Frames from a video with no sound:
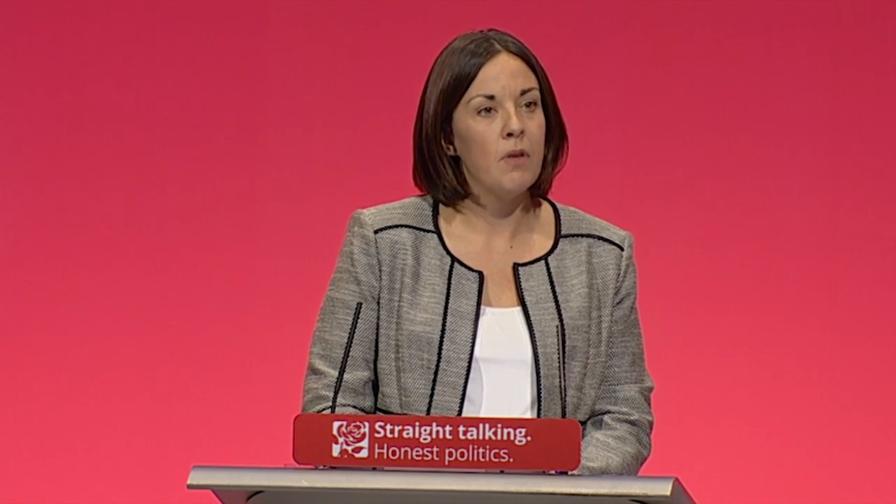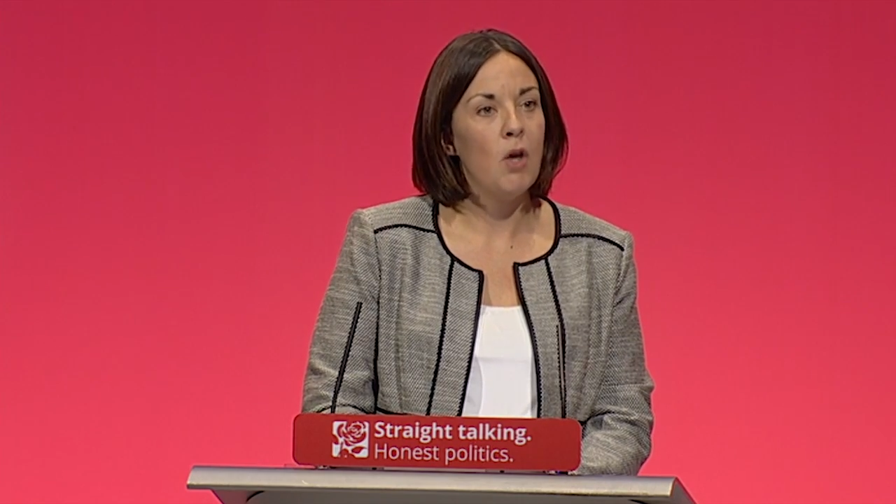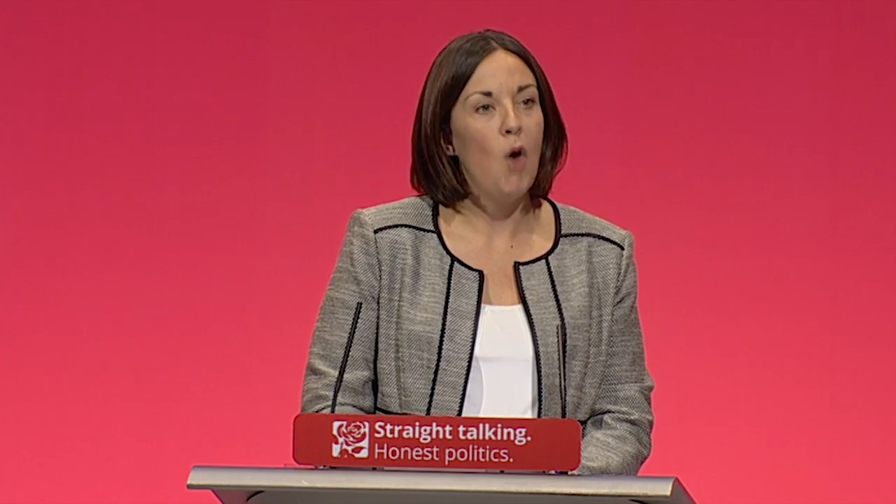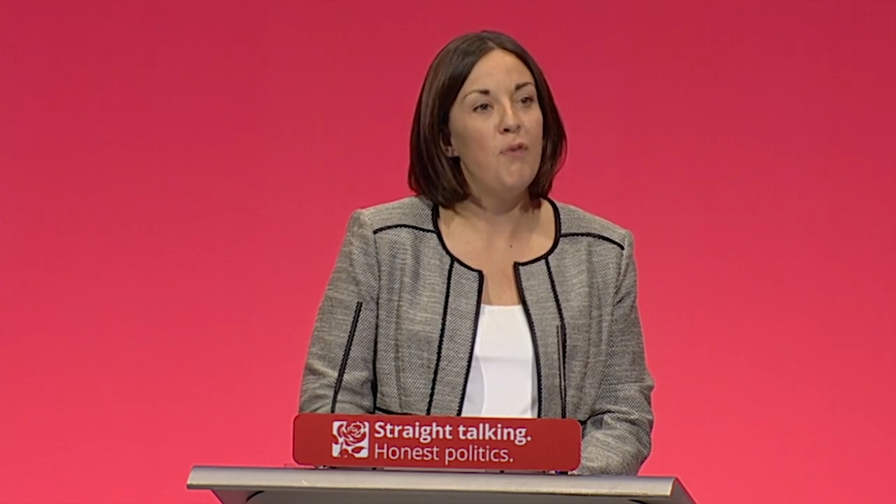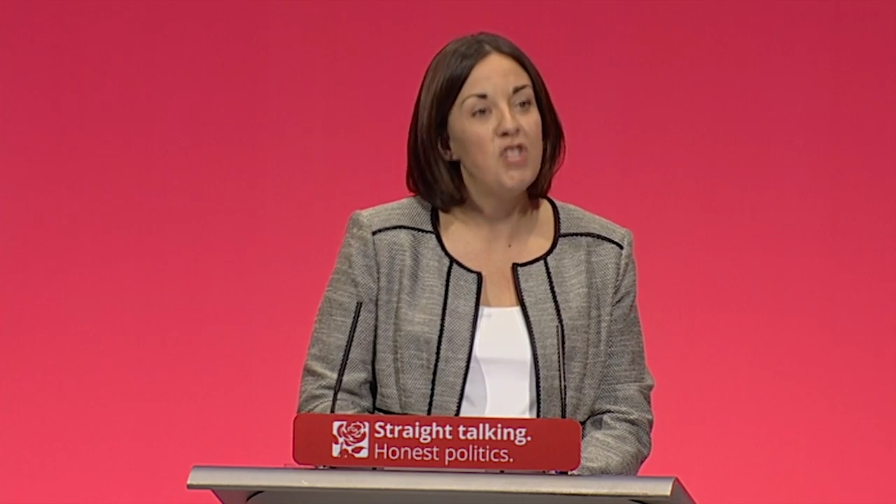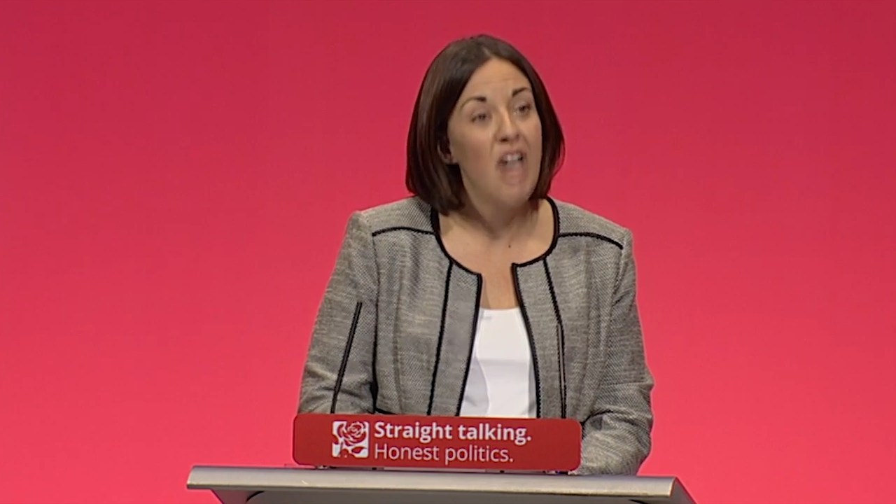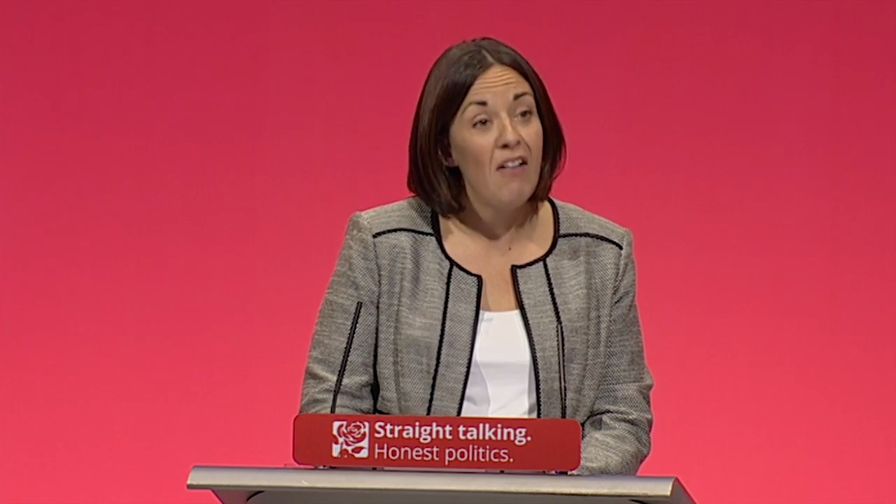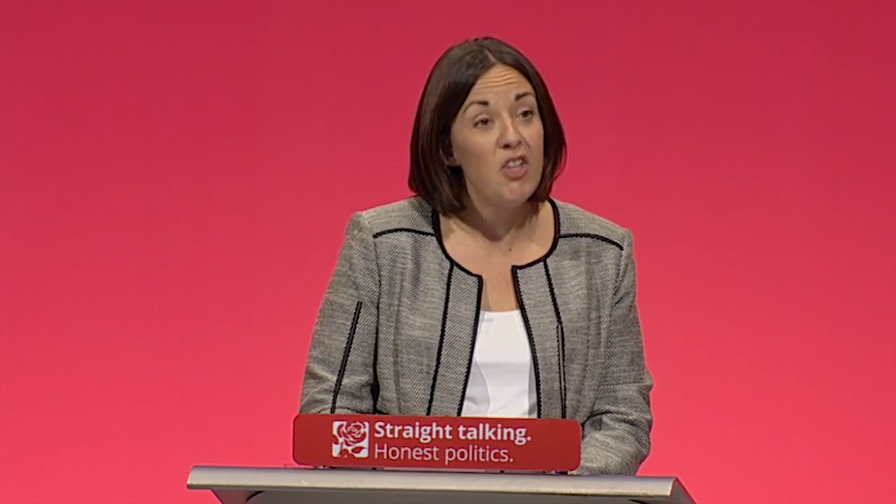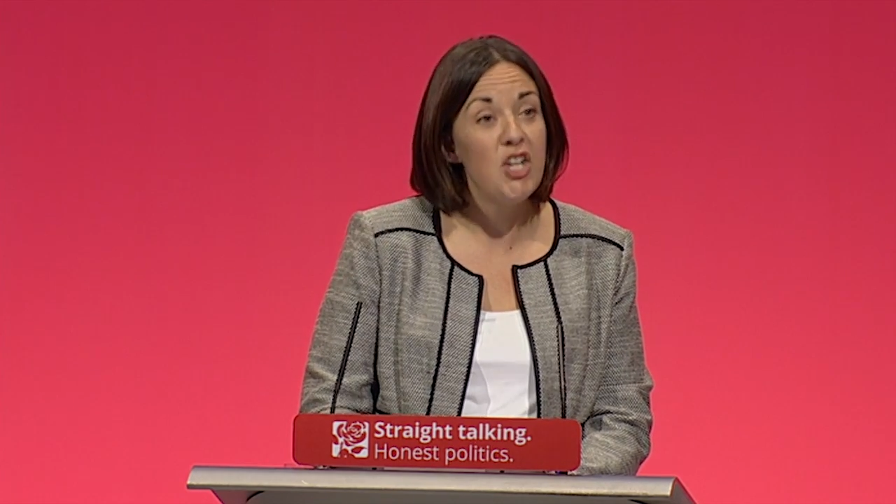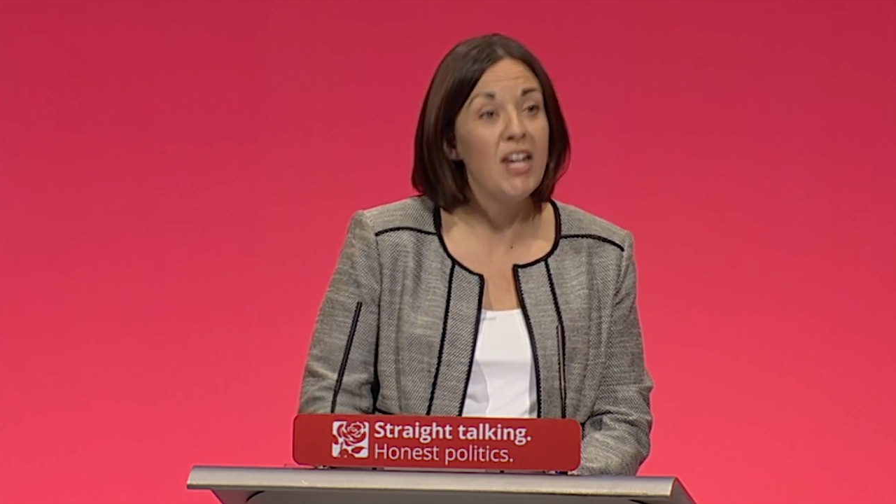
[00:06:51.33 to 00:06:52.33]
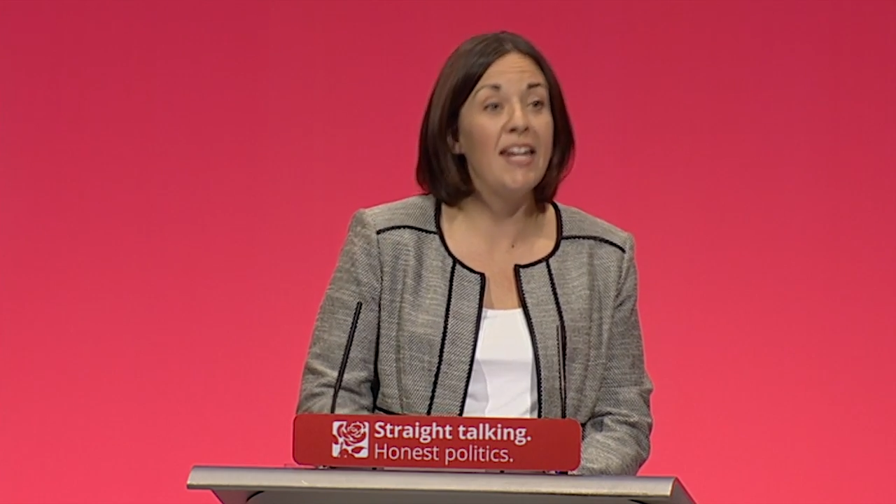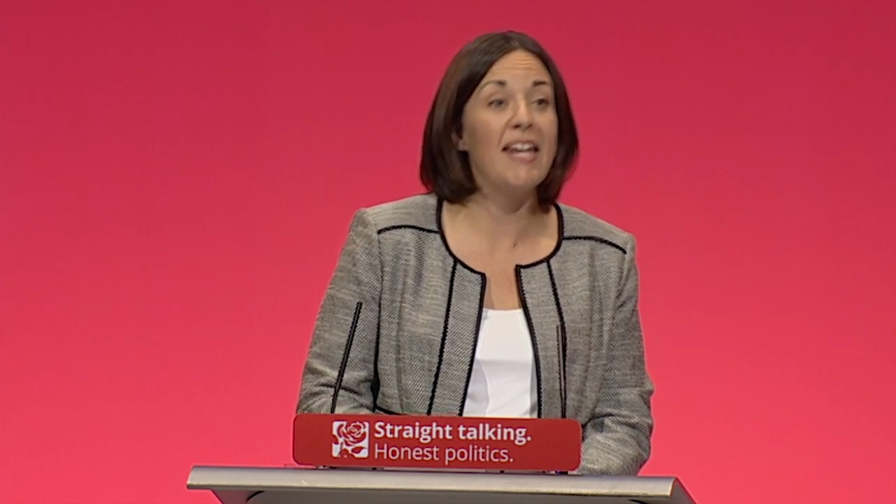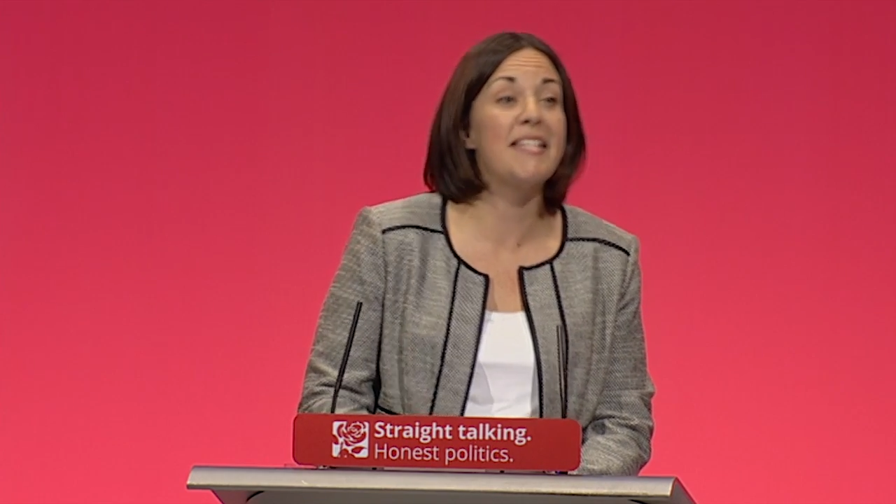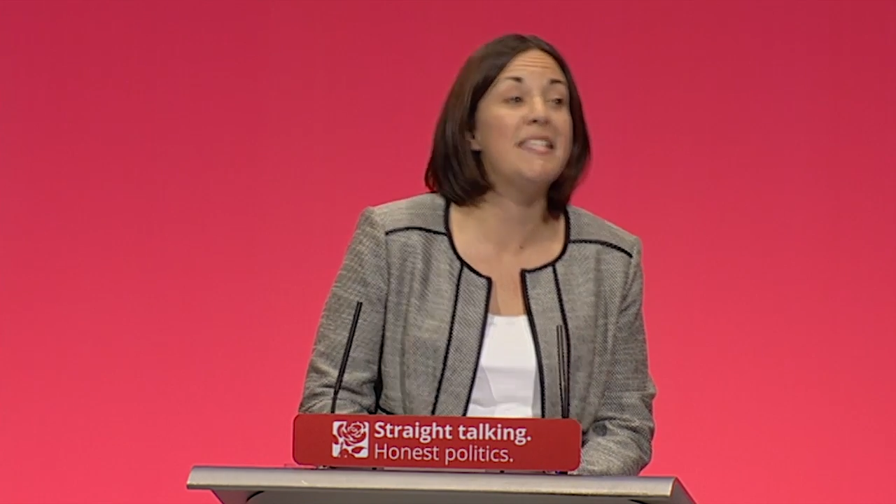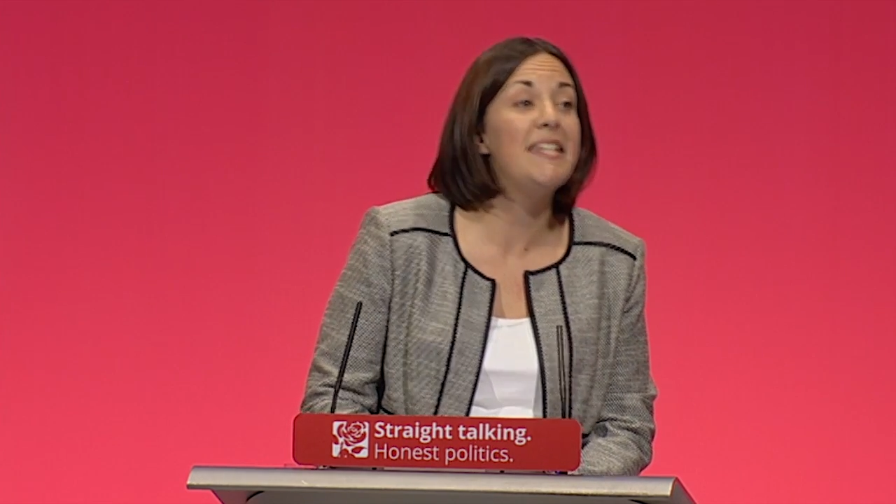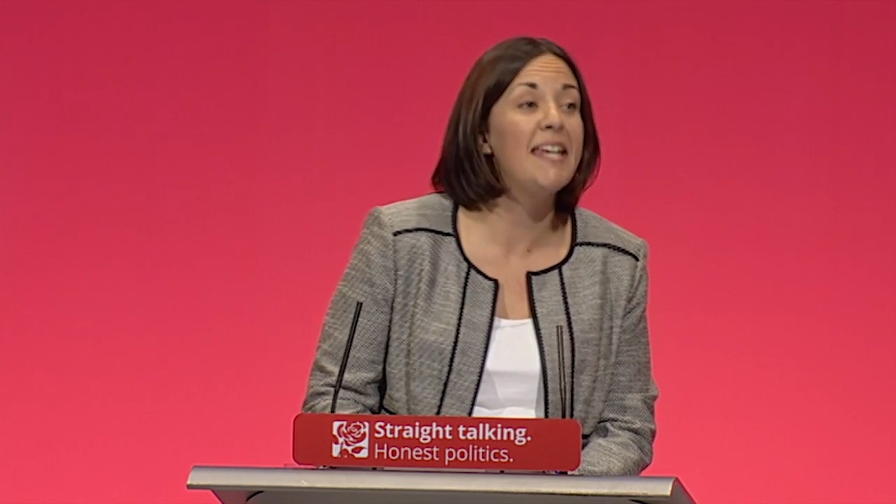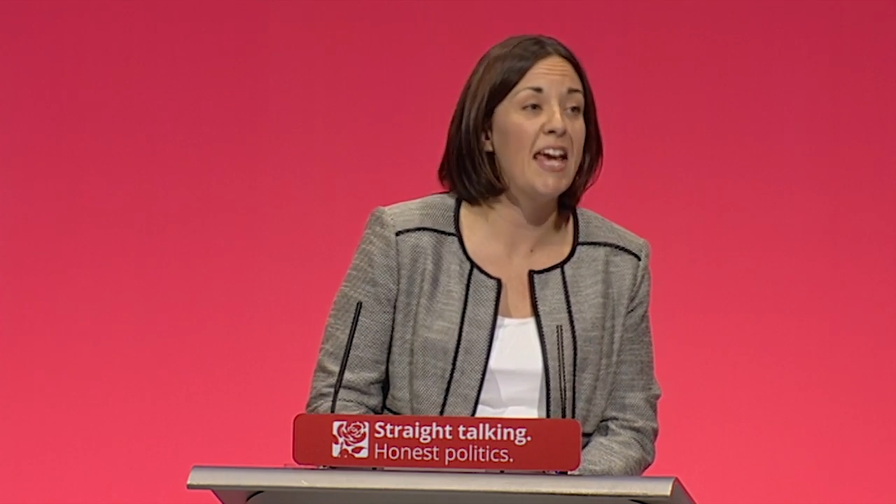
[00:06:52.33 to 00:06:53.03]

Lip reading: of challenging and exceeding